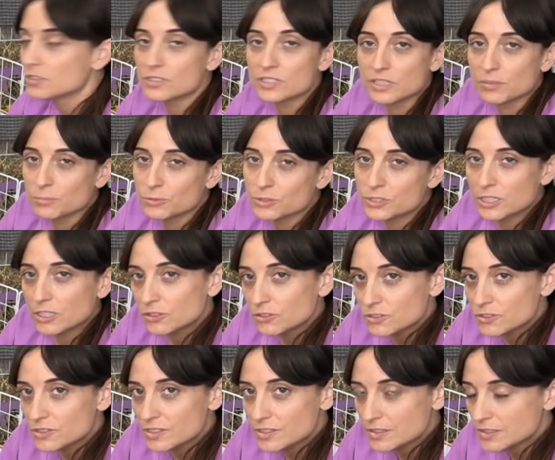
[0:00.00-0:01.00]
double
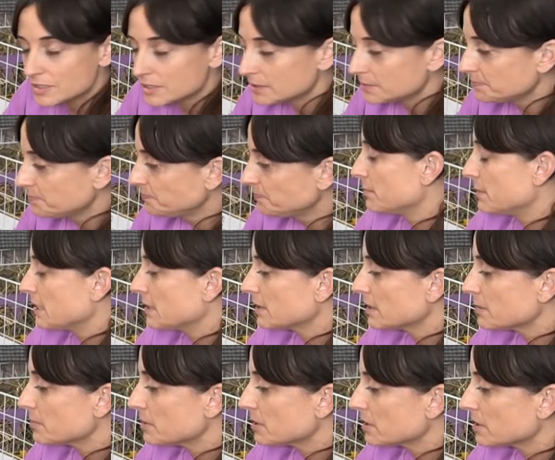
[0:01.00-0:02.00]
tunnel system,
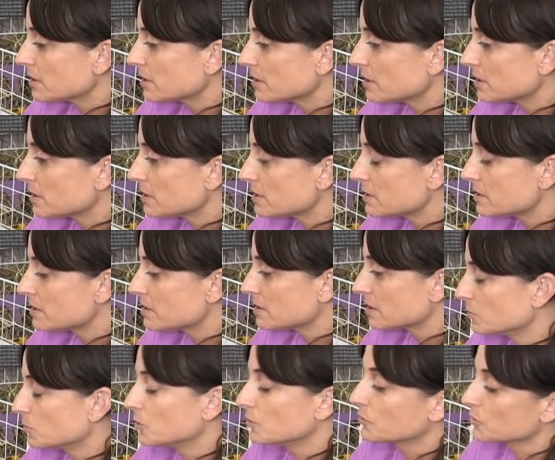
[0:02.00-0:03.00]
mainly because,
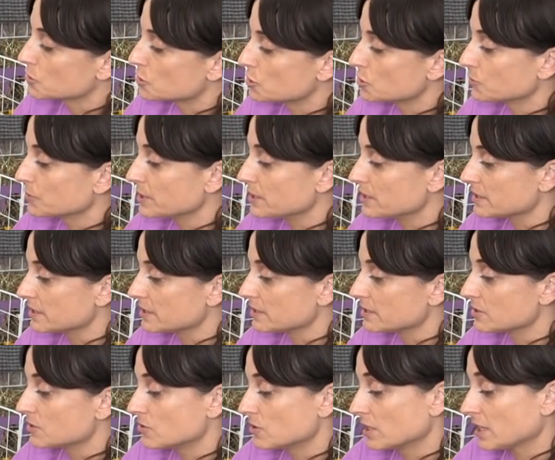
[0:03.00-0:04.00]
well, for two
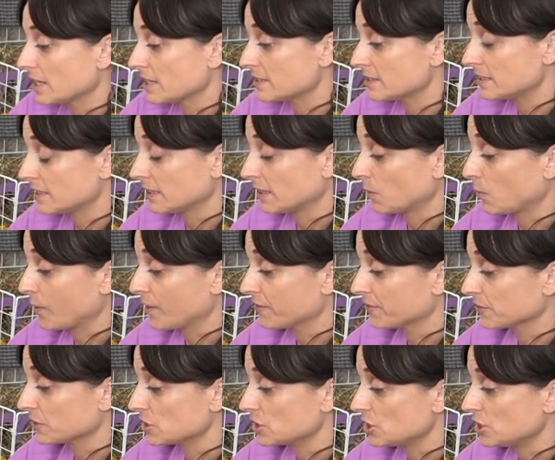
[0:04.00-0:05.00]
reasons. You can kind of see like where
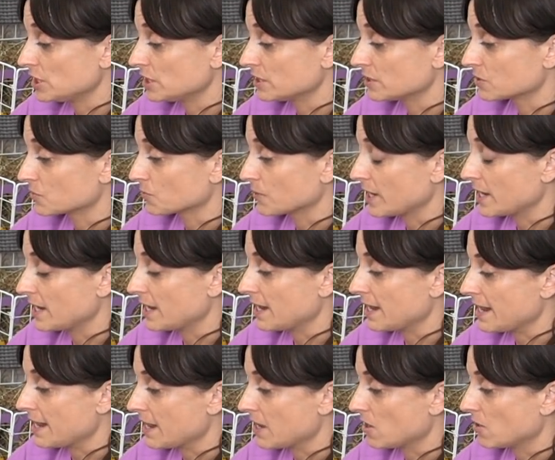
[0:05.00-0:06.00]
Frenchie is right
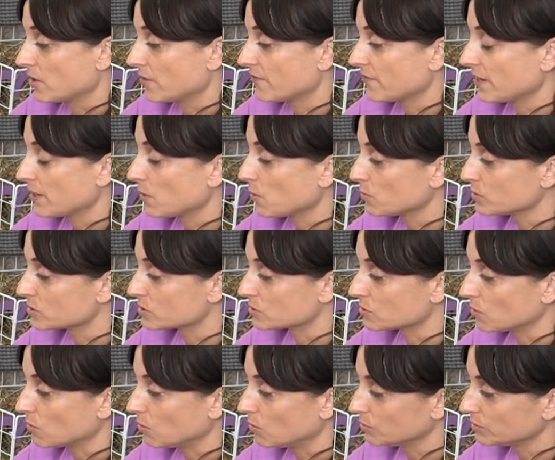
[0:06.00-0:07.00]
now. If I was
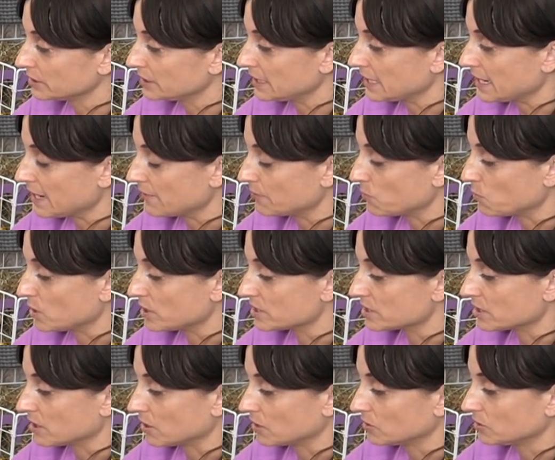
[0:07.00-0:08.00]
to only have one
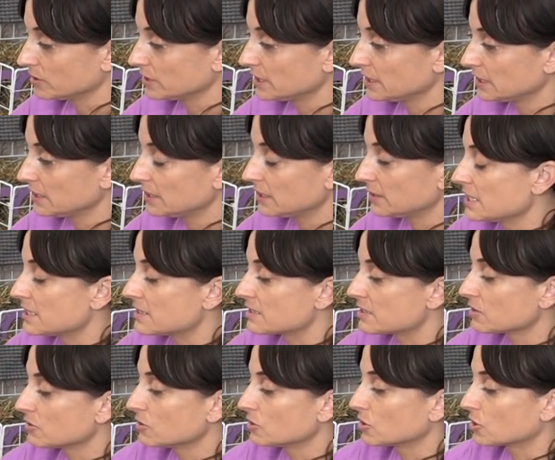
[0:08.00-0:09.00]
tunnel in, it
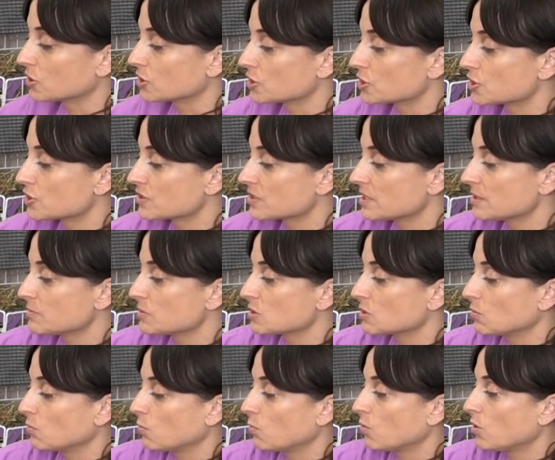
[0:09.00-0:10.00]
still encourages them
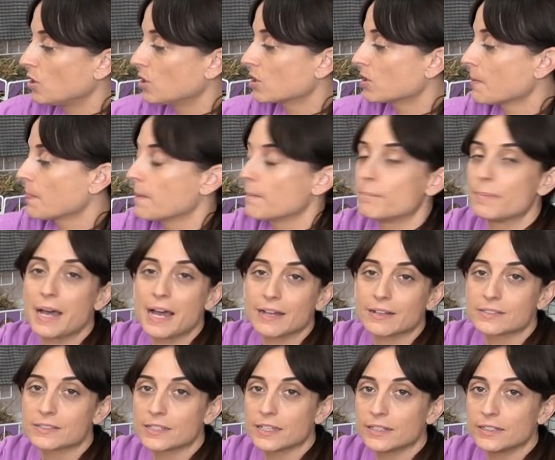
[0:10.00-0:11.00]
to walk on the
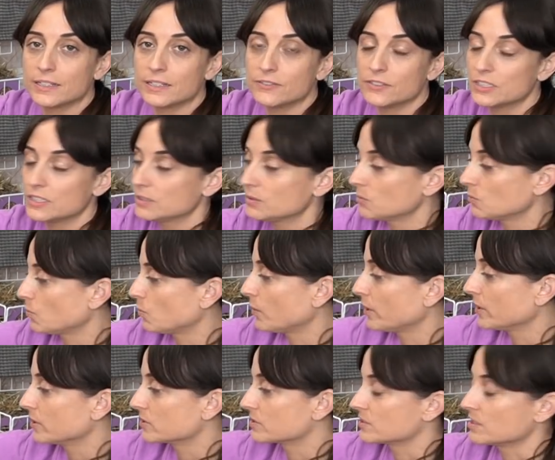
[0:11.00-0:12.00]
back side of it
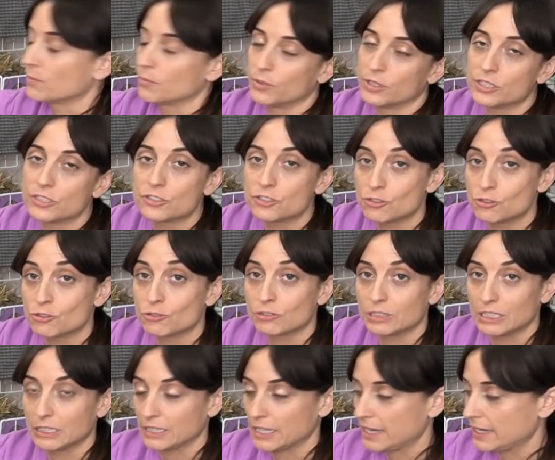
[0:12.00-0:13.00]
where someone is
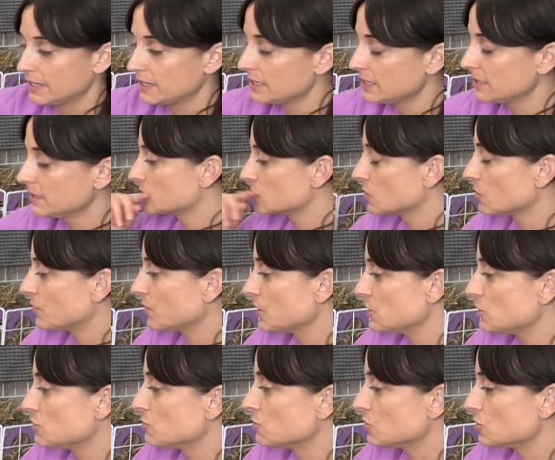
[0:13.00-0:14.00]
usually laying. So if I
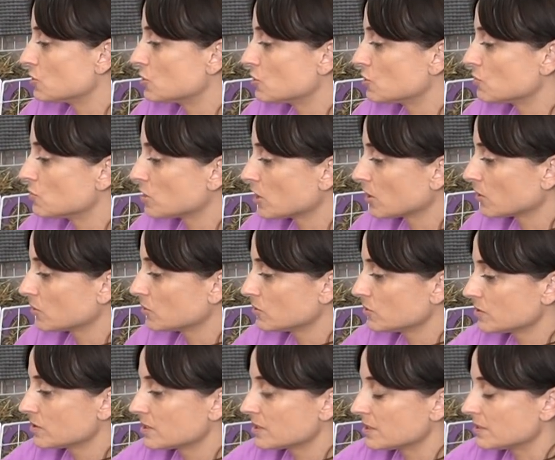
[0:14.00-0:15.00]
do the two
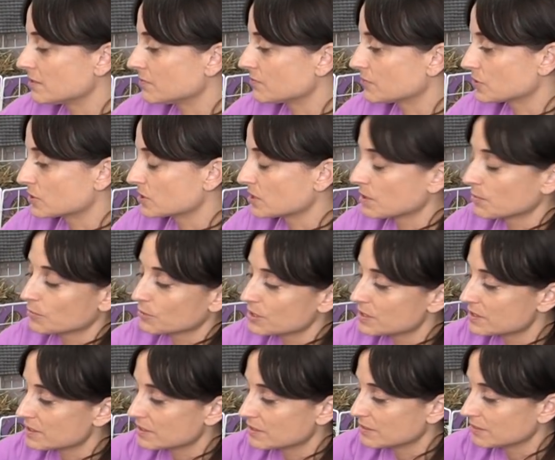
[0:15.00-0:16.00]
tunnels, it for some
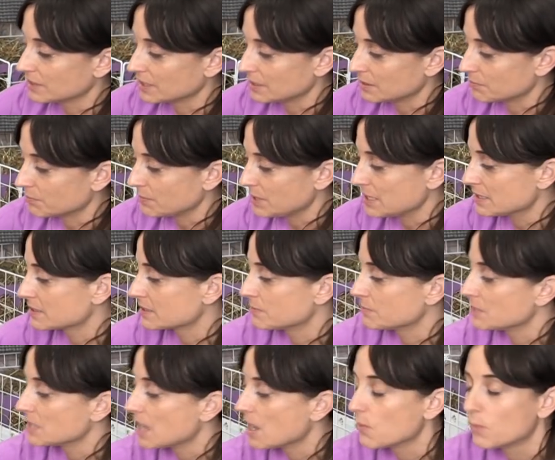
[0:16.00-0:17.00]
reason like makes
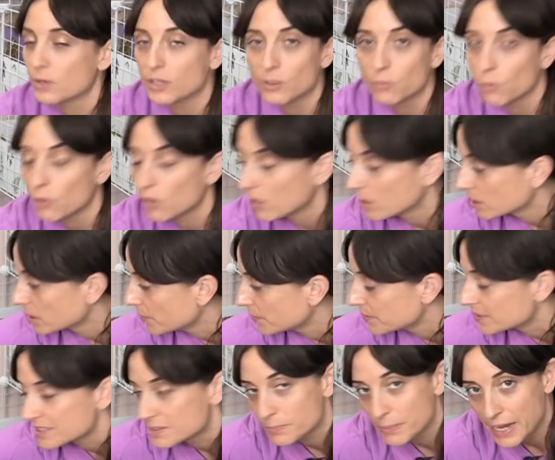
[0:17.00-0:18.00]
them not want to walk on
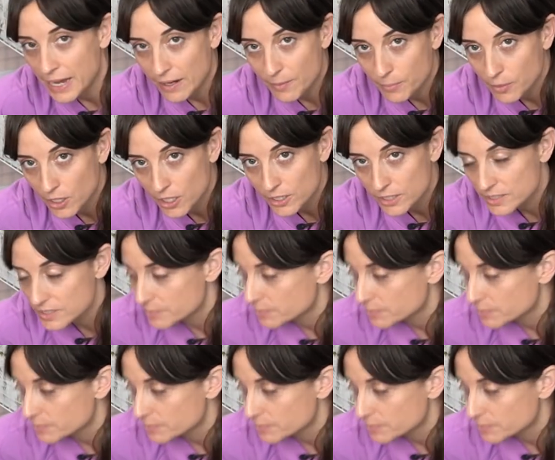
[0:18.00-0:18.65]
this back part as